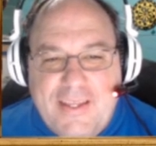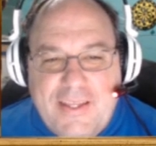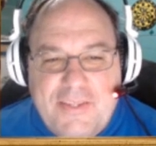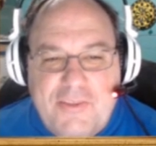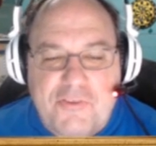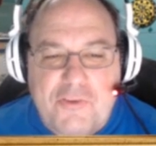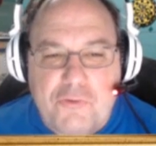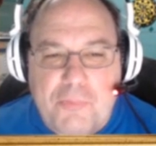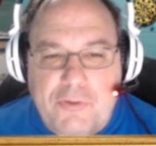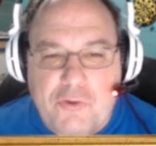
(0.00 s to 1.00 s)
doesn't
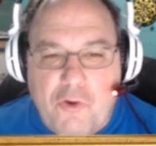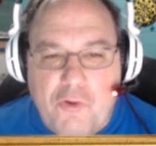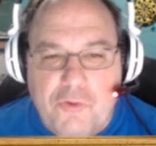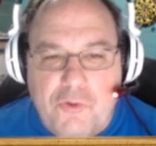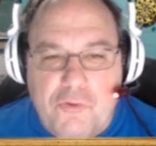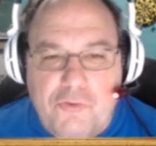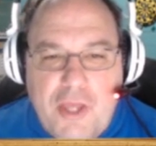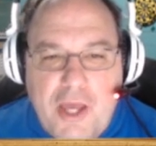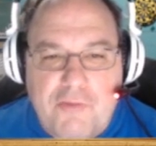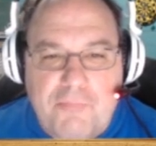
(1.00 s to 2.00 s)
expect the current news to
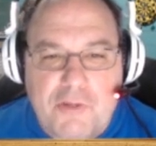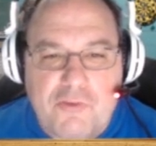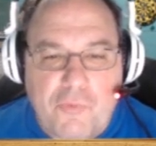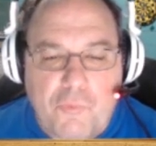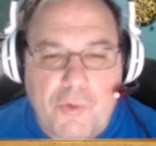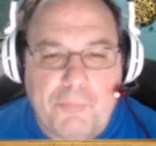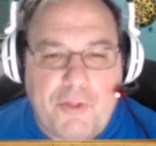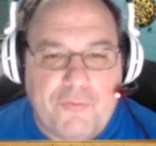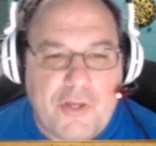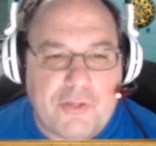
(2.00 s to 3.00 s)
have much of a ripple
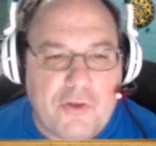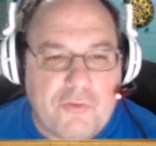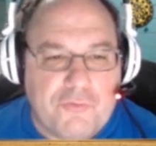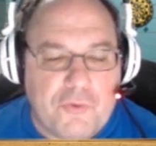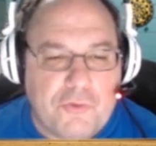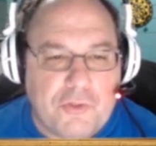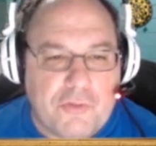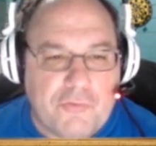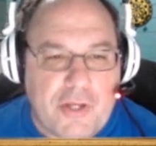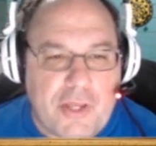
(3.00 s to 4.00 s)
effect on food
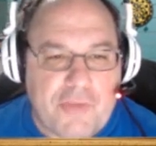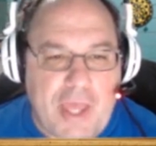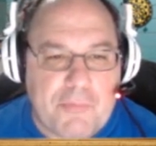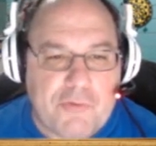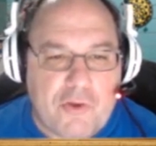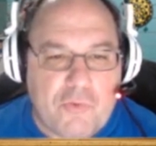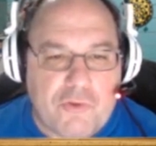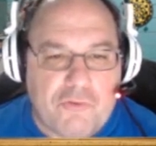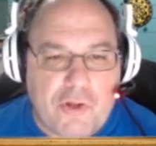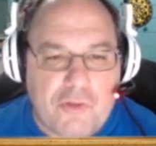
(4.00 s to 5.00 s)
delivery, as Amazon
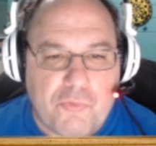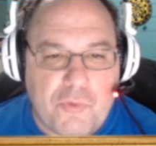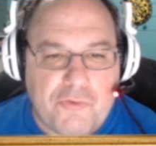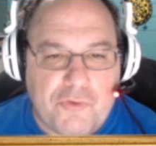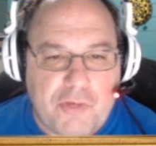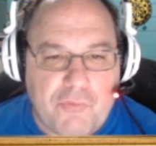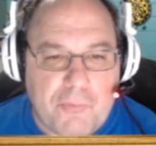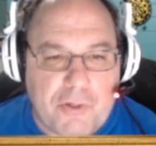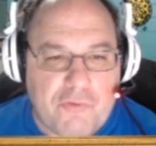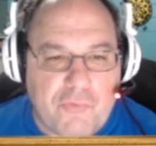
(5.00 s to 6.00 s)
Restaurants was never
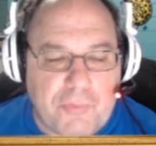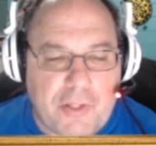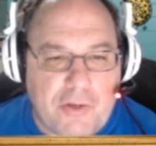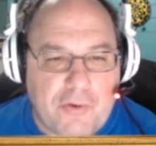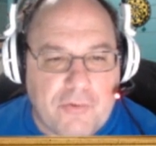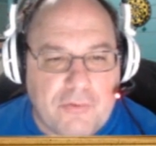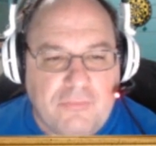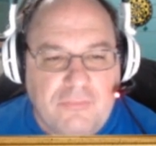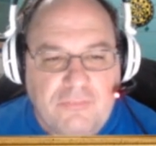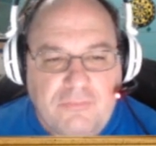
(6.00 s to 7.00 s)
much of a player.
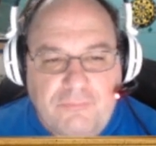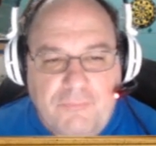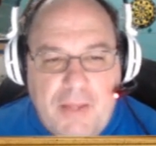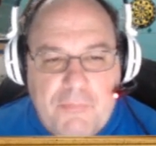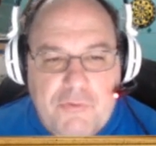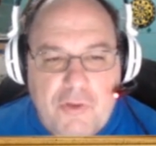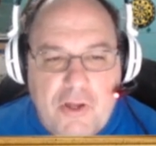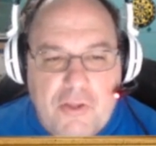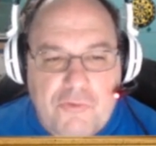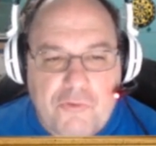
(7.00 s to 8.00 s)

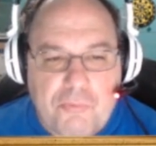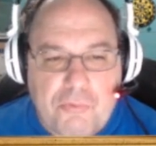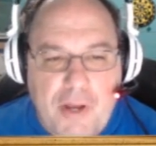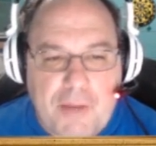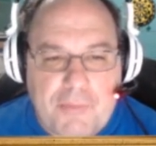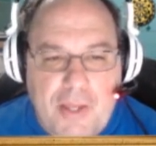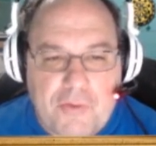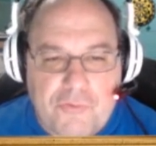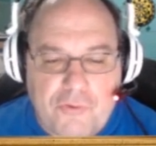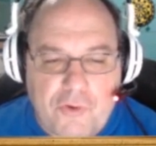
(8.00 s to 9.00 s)
Amazon's Prime Now
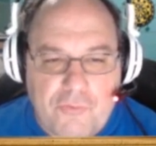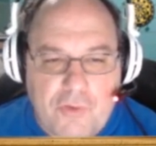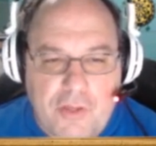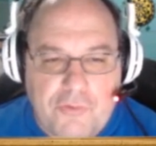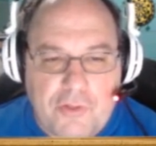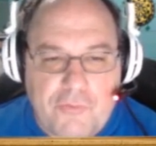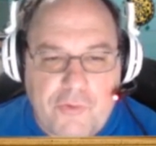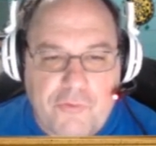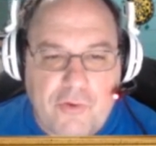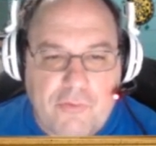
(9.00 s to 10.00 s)
delivery
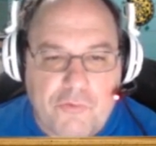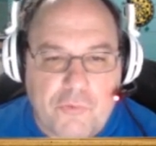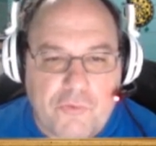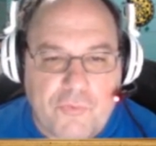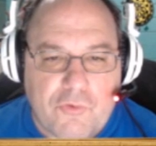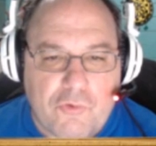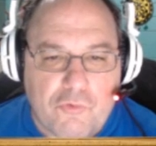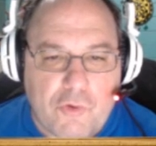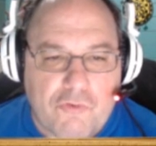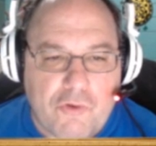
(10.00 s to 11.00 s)
service, which features
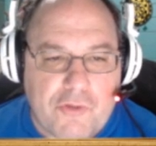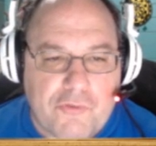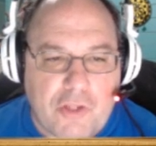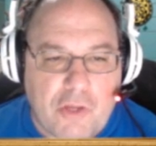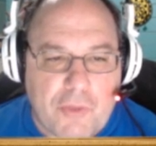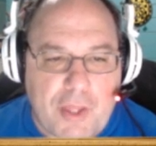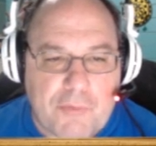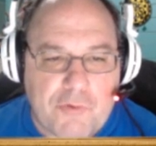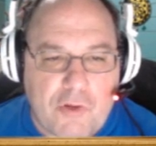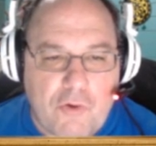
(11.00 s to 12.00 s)
restaurants along with
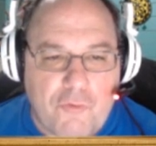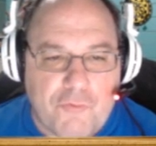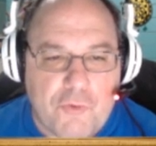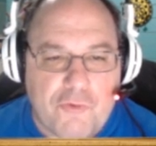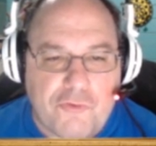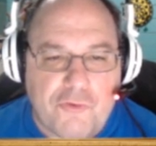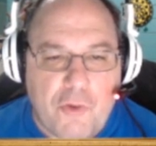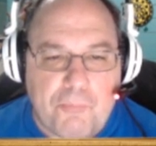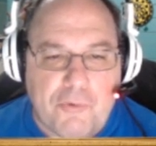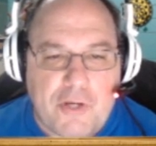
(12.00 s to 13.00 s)
Amazon and Whole Foods, is still
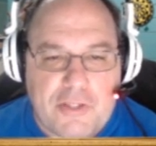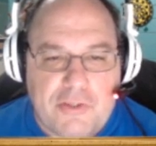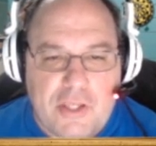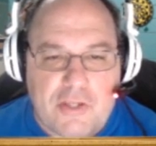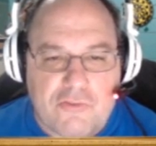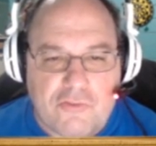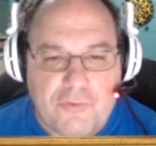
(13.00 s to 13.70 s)
pretty niche.